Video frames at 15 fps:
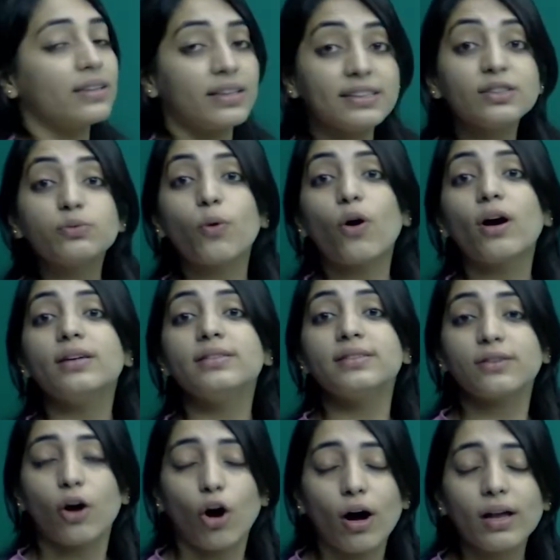this
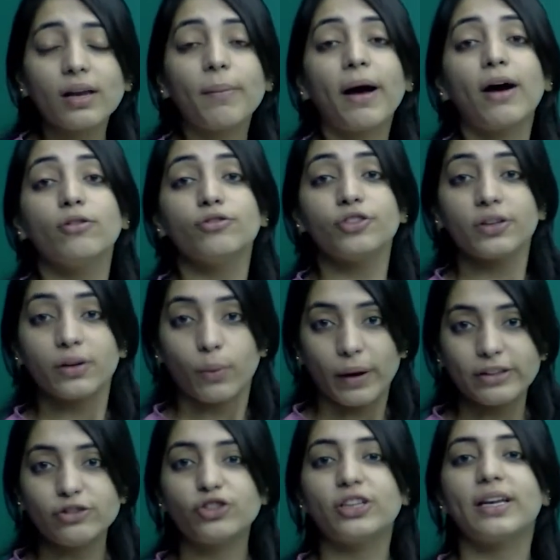was all about
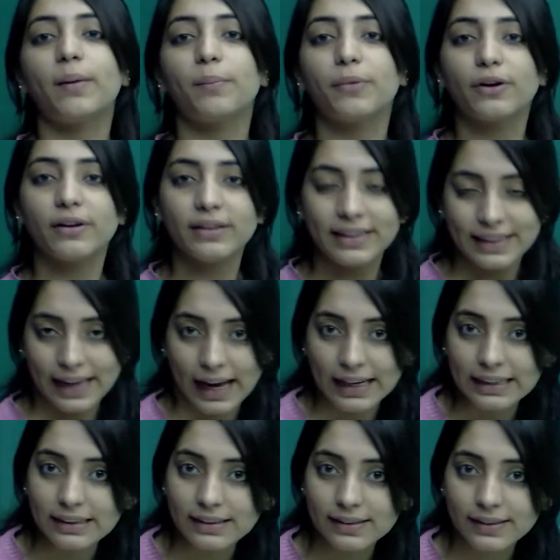question number
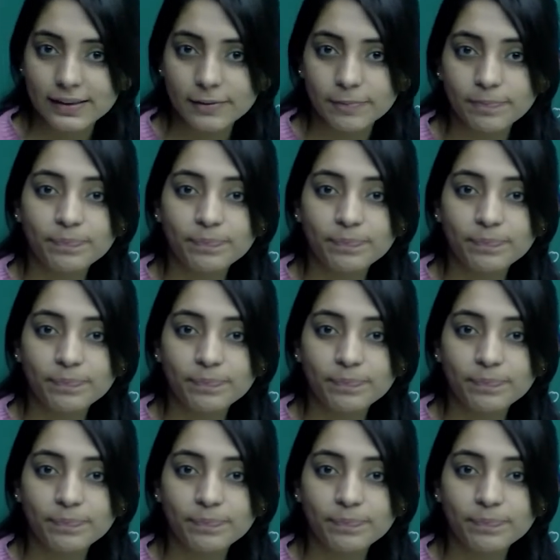ninth.